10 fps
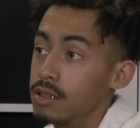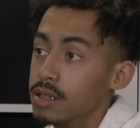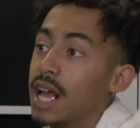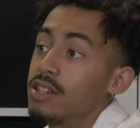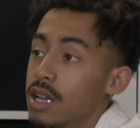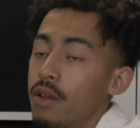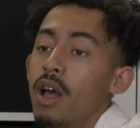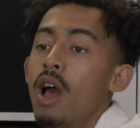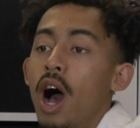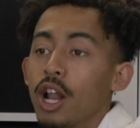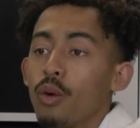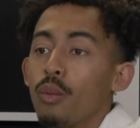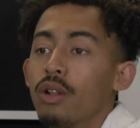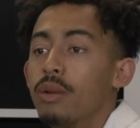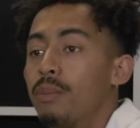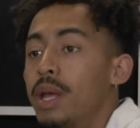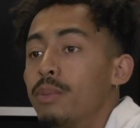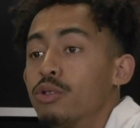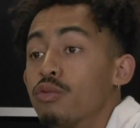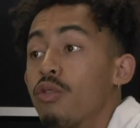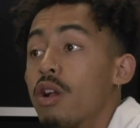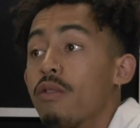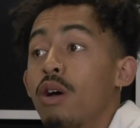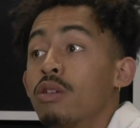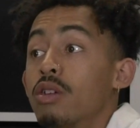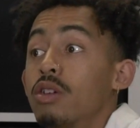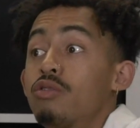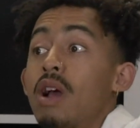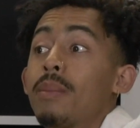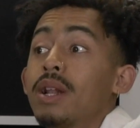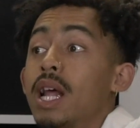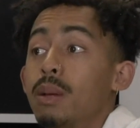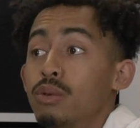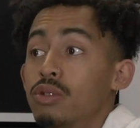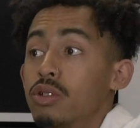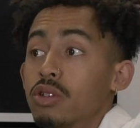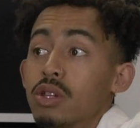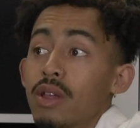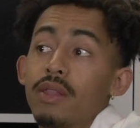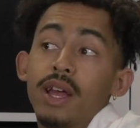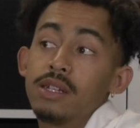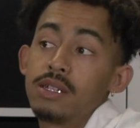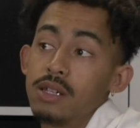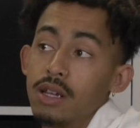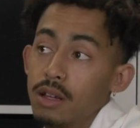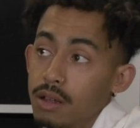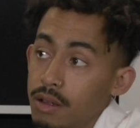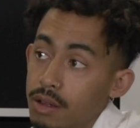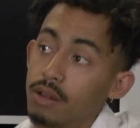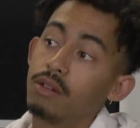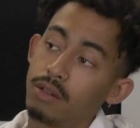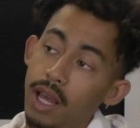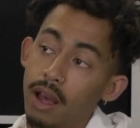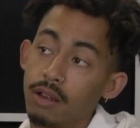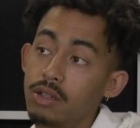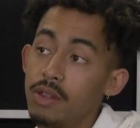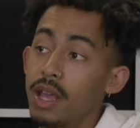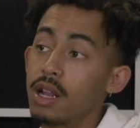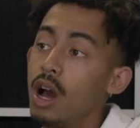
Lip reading: That's another. I don't want people to run around grabbing labels so that there's completely. So they can